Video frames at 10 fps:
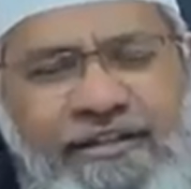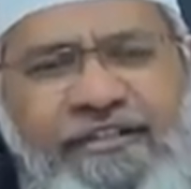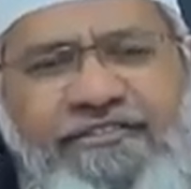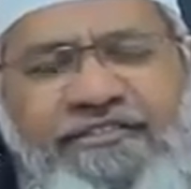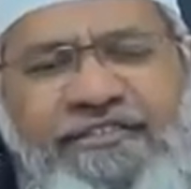
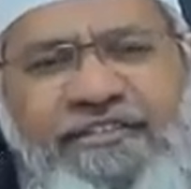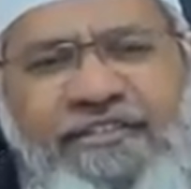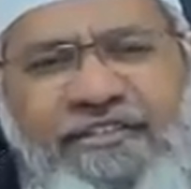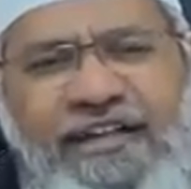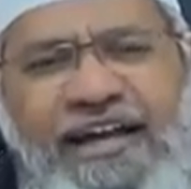is
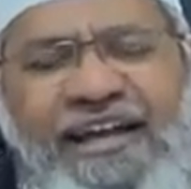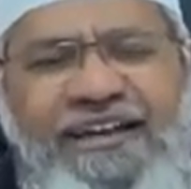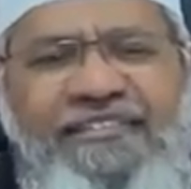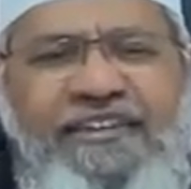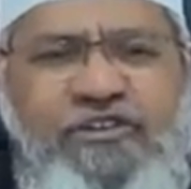
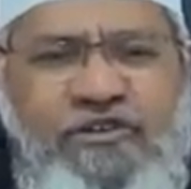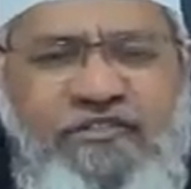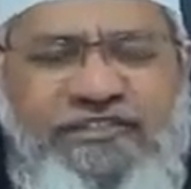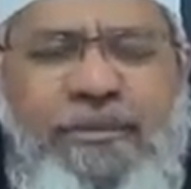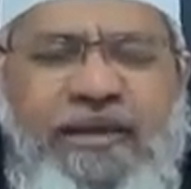against the teaching
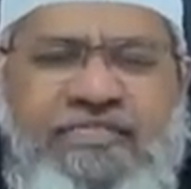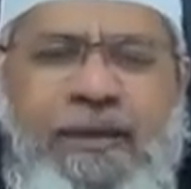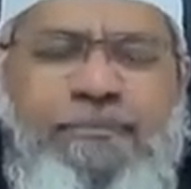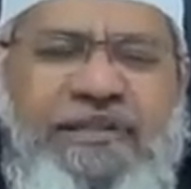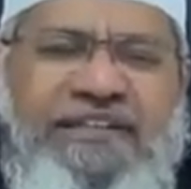of Islam,
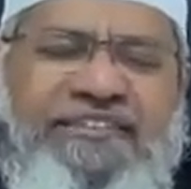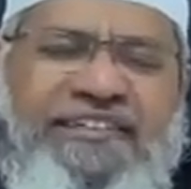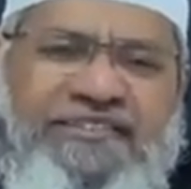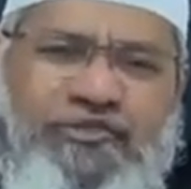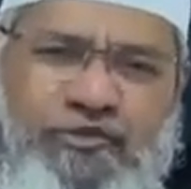except
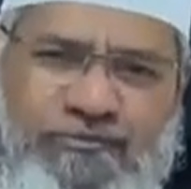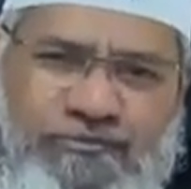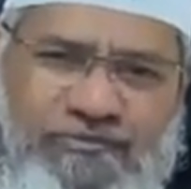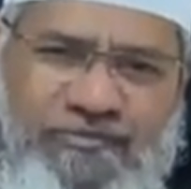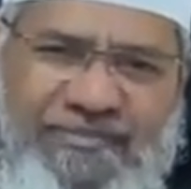these two,
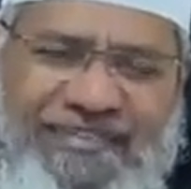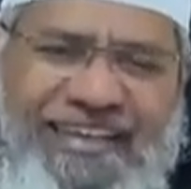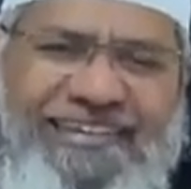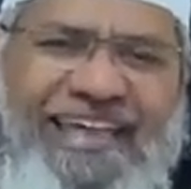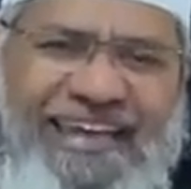
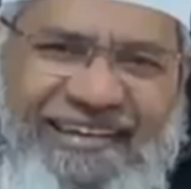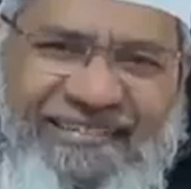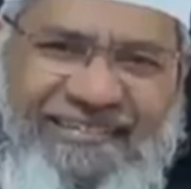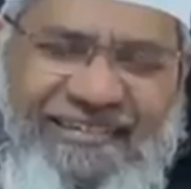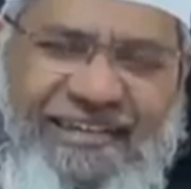the Eidain,
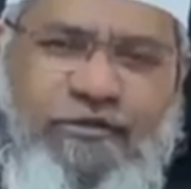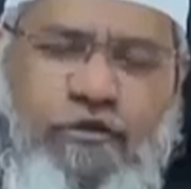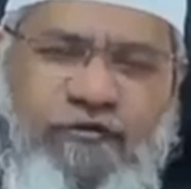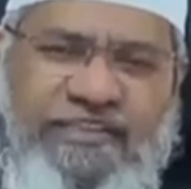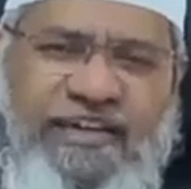
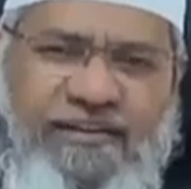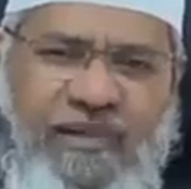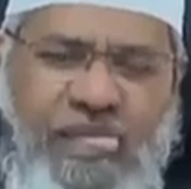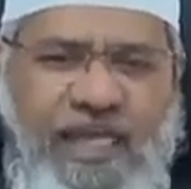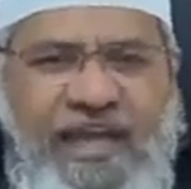Eid
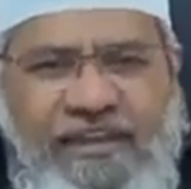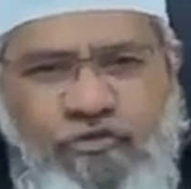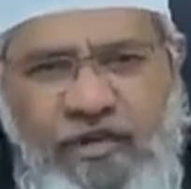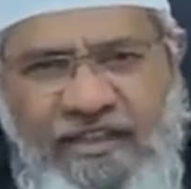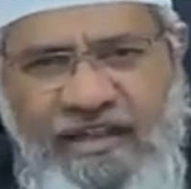al-Fitr and
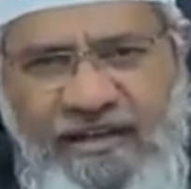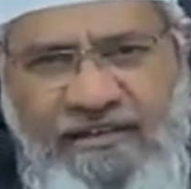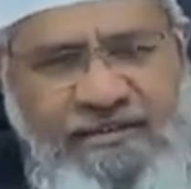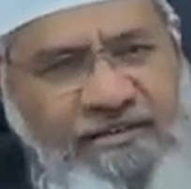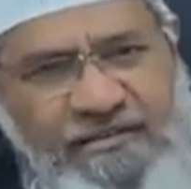Eid al-Adha.
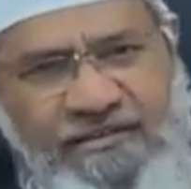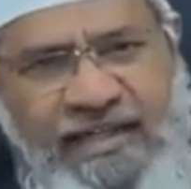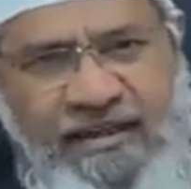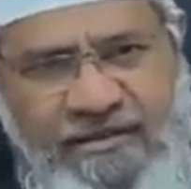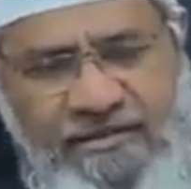
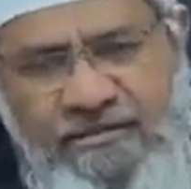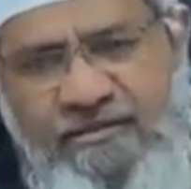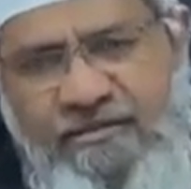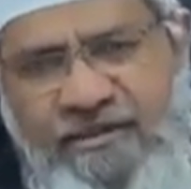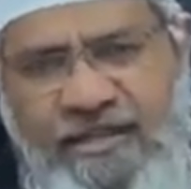
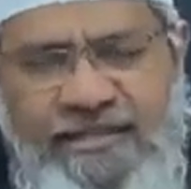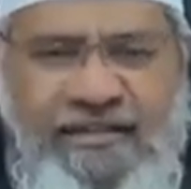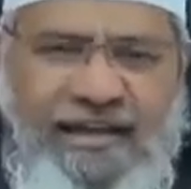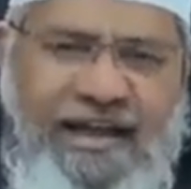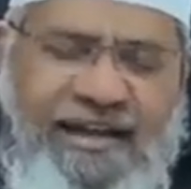That's the
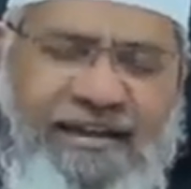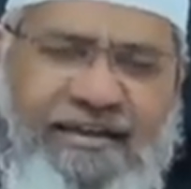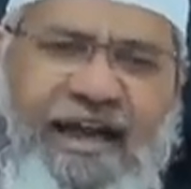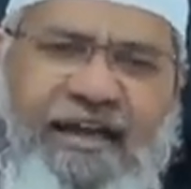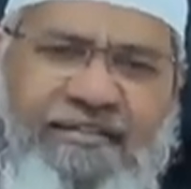Eid
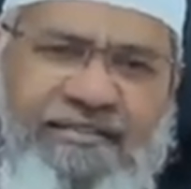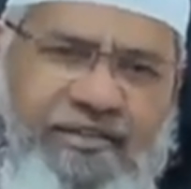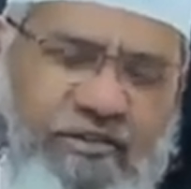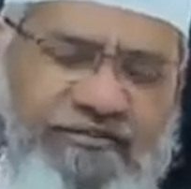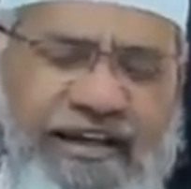al-Nahar,
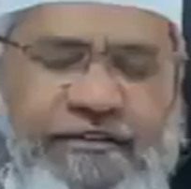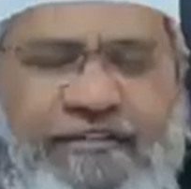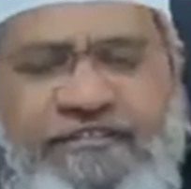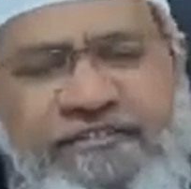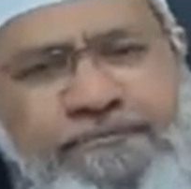the Eid of
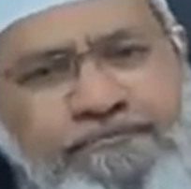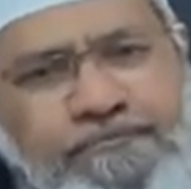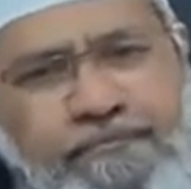sacrifice.